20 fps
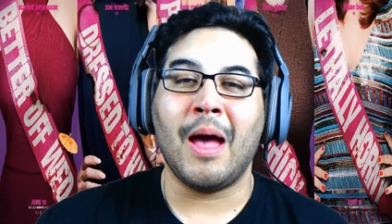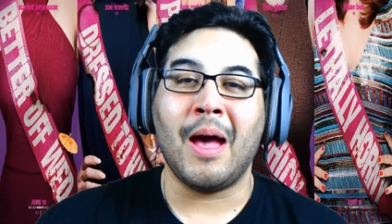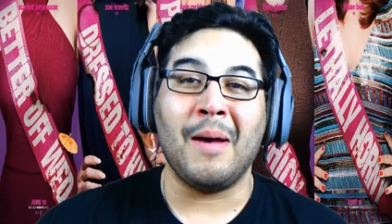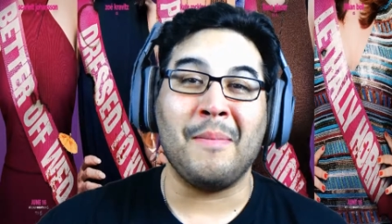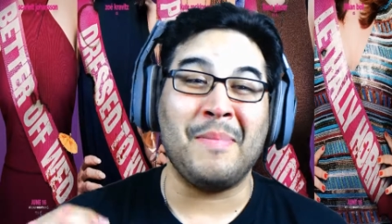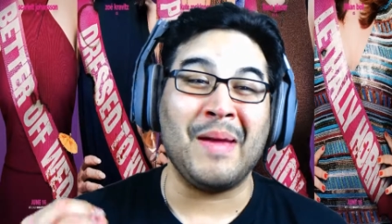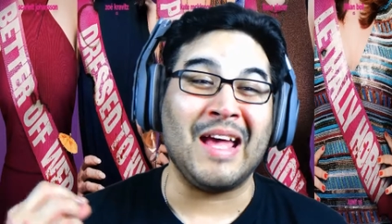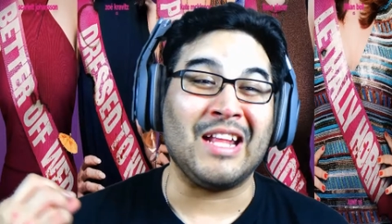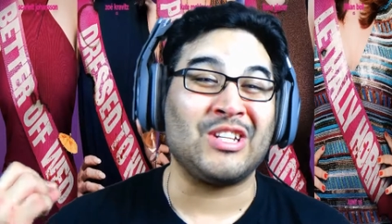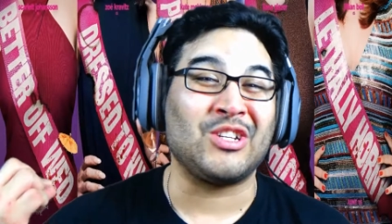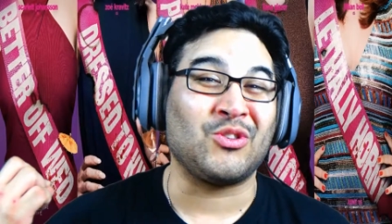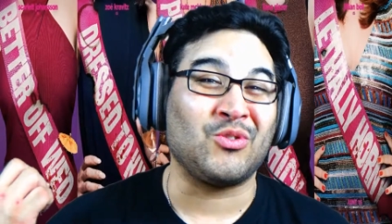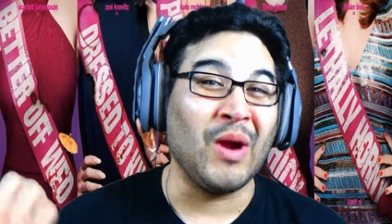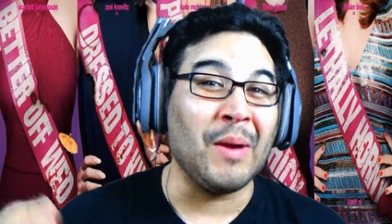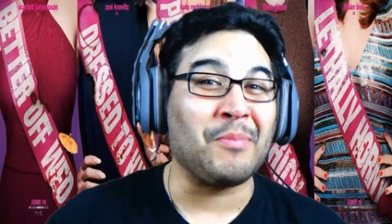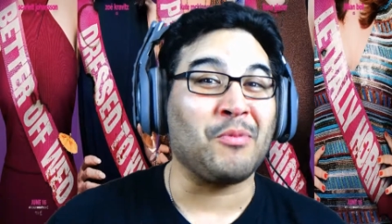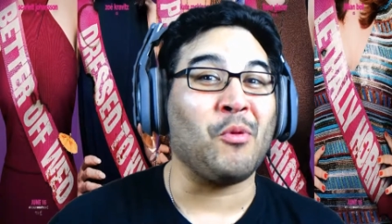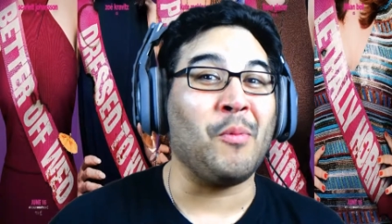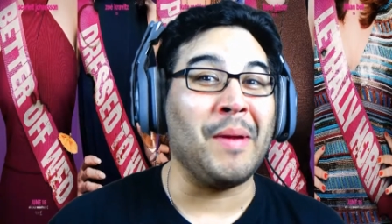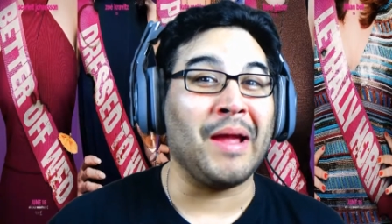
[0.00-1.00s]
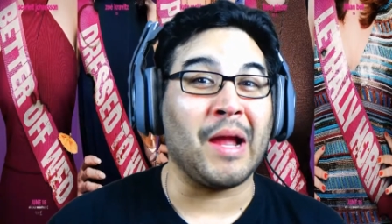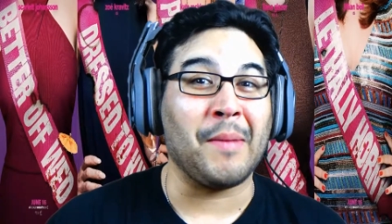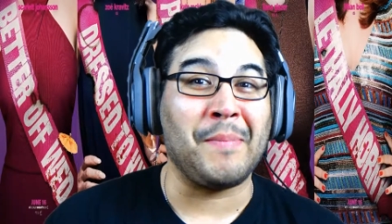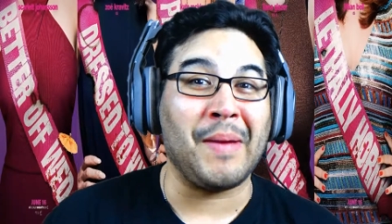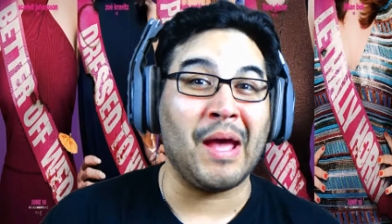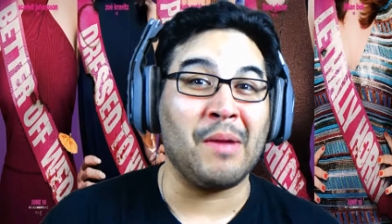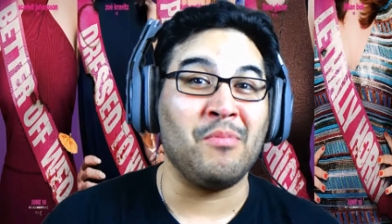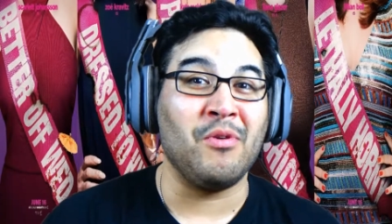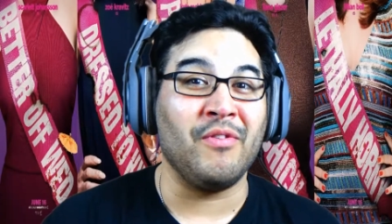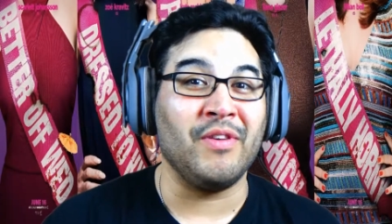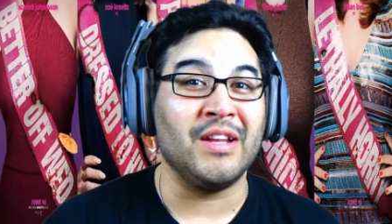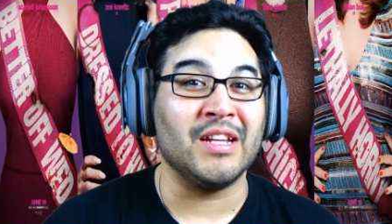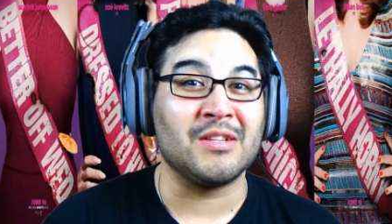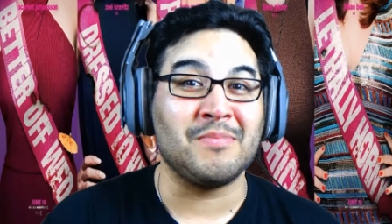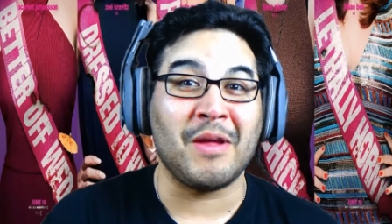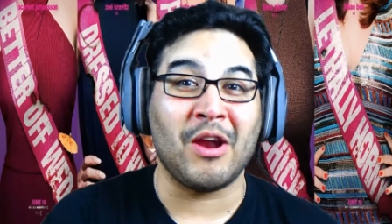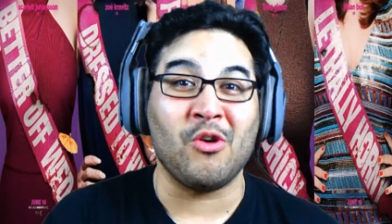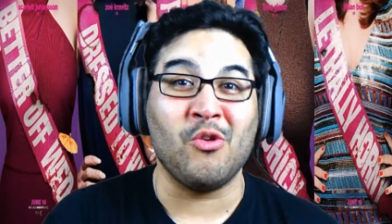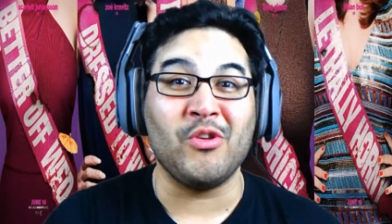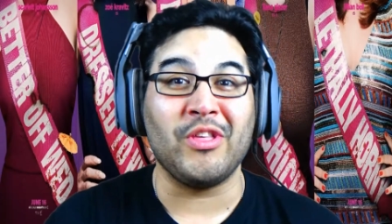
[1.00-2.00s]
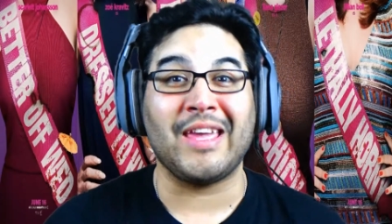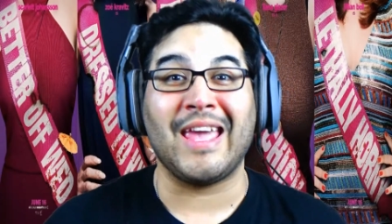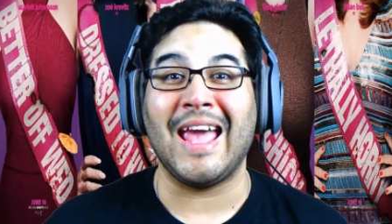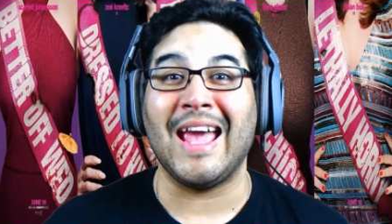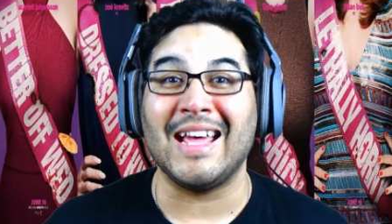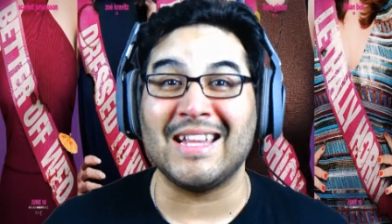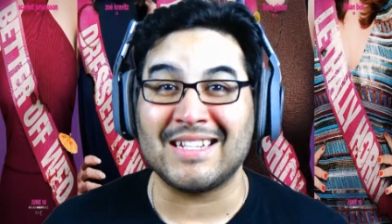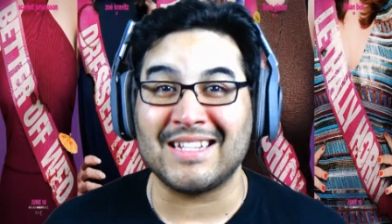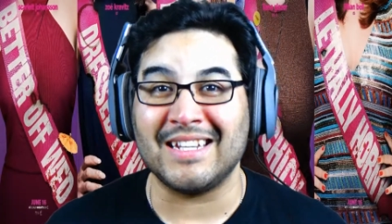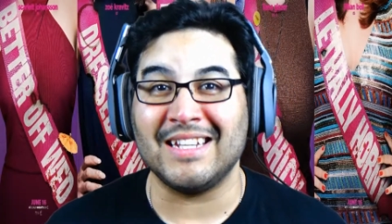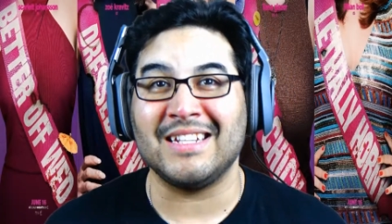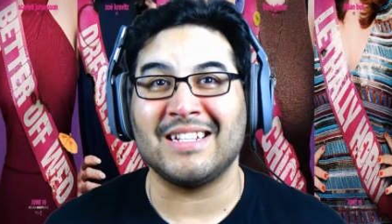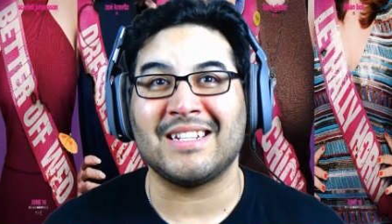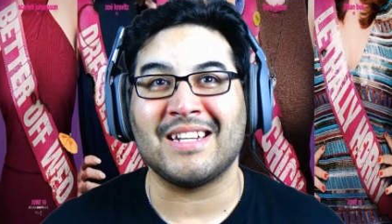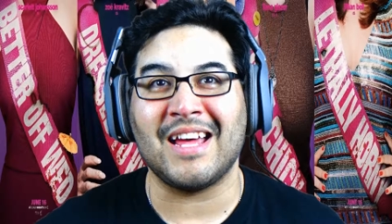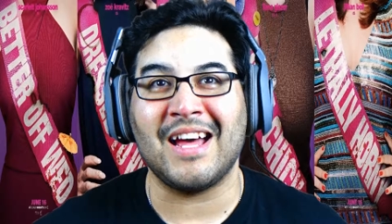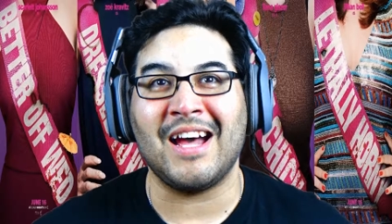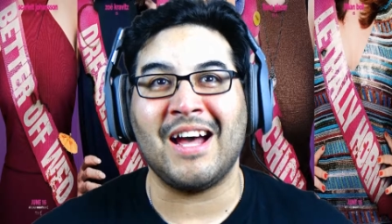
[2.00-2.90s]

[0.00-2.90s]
A bad script will make a bad movie. Doesn't matter who the cast is.